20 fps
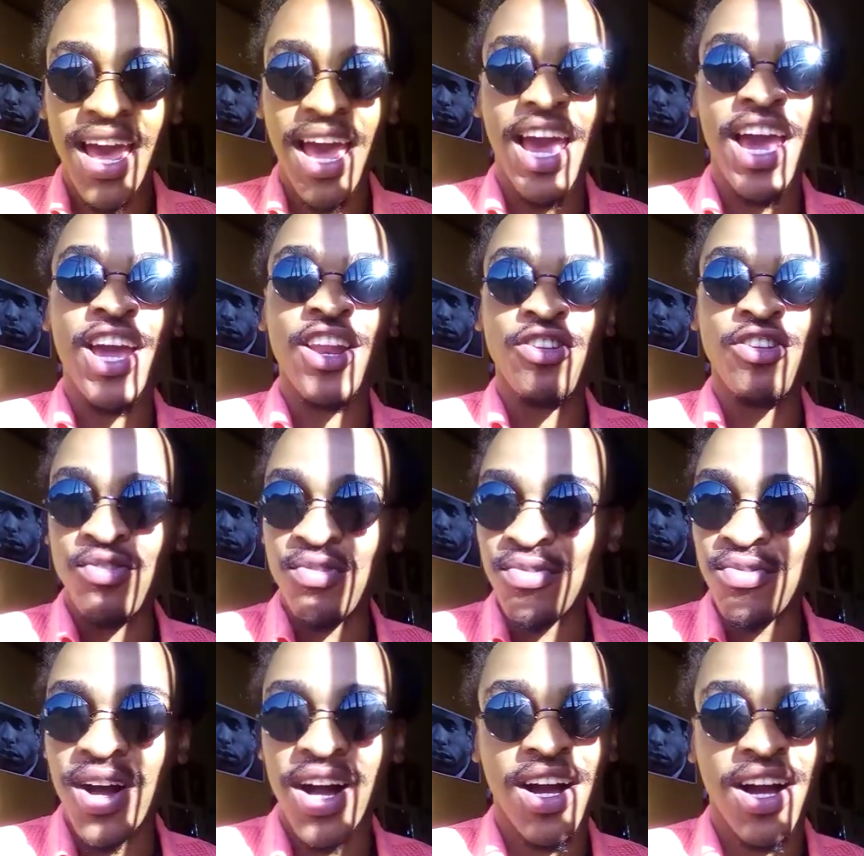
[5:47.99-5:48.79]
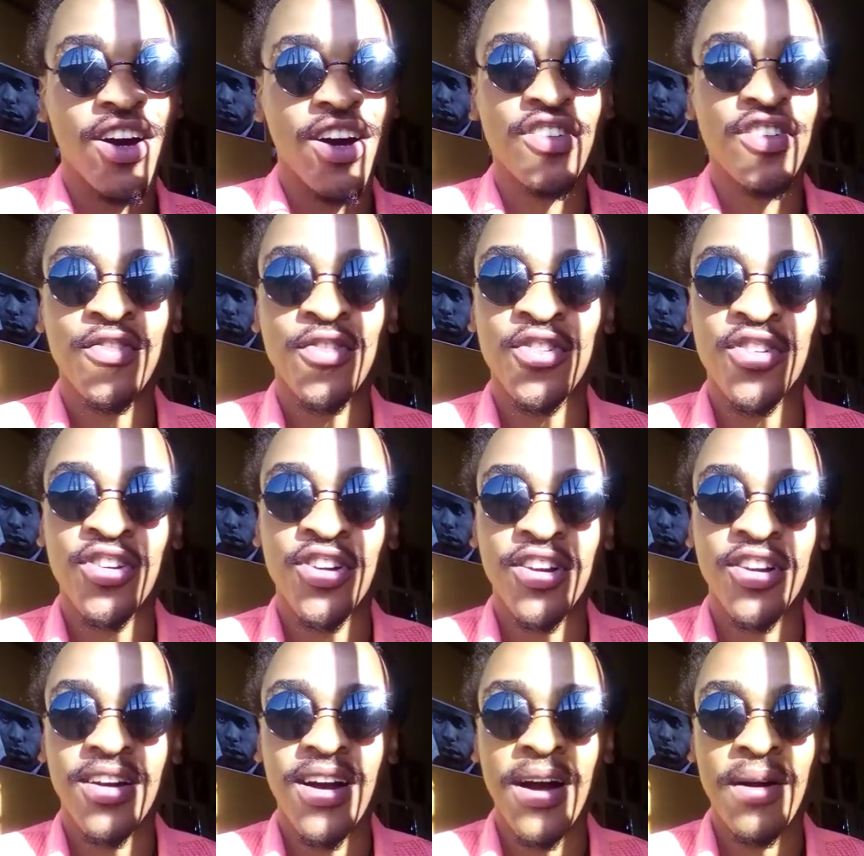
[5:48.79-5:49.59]
and you account
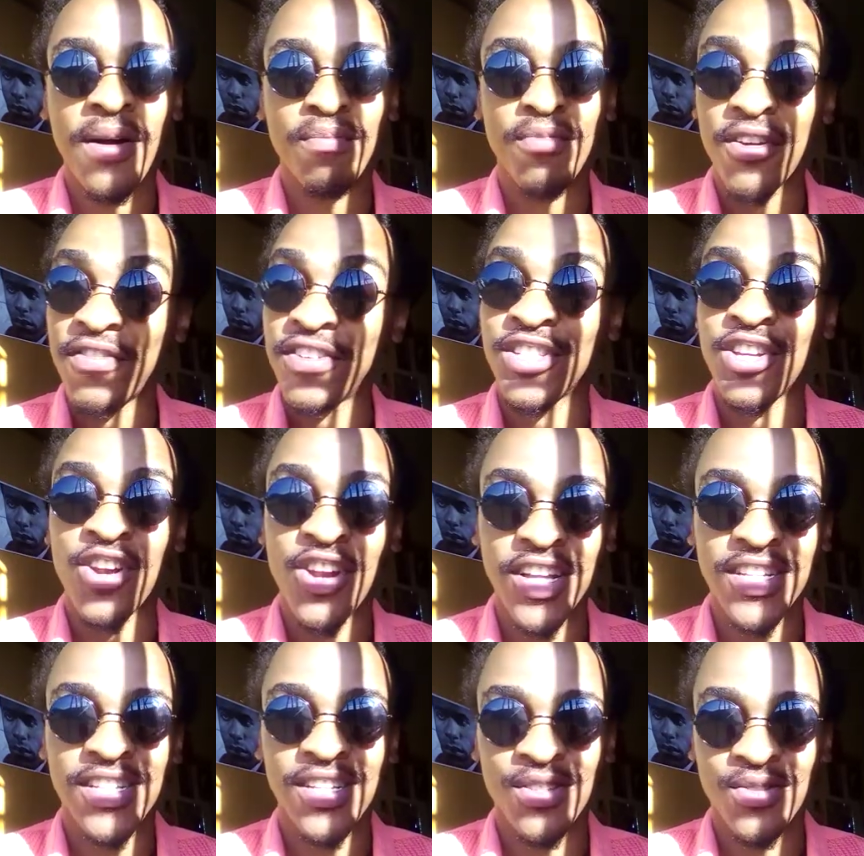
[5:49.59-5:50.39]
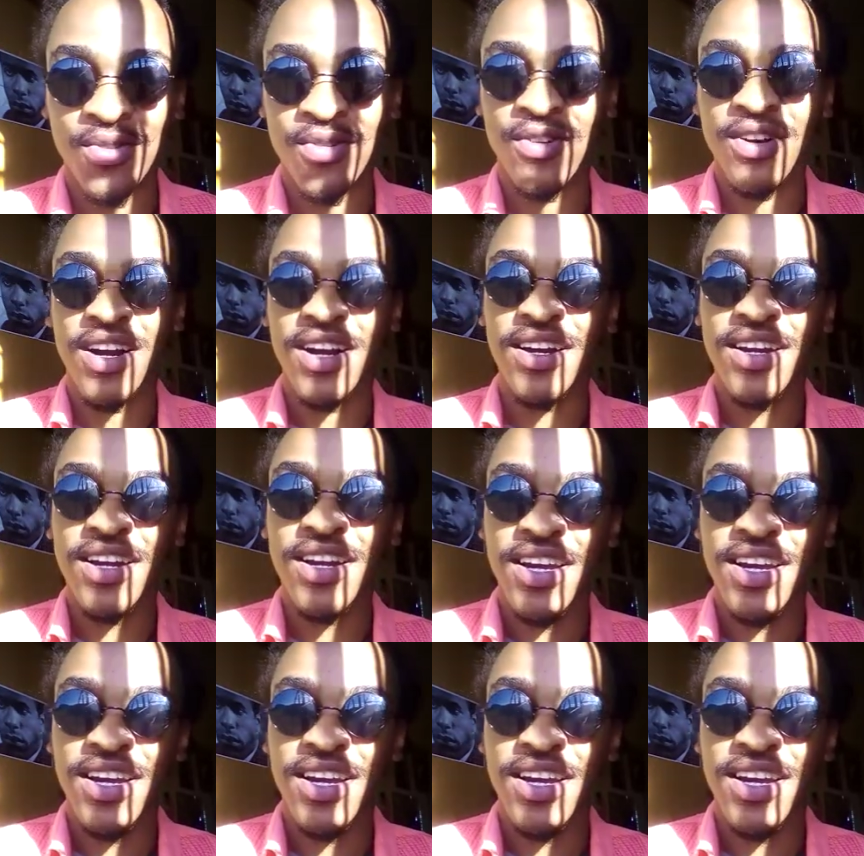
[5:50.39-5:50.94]
for profits and losses, or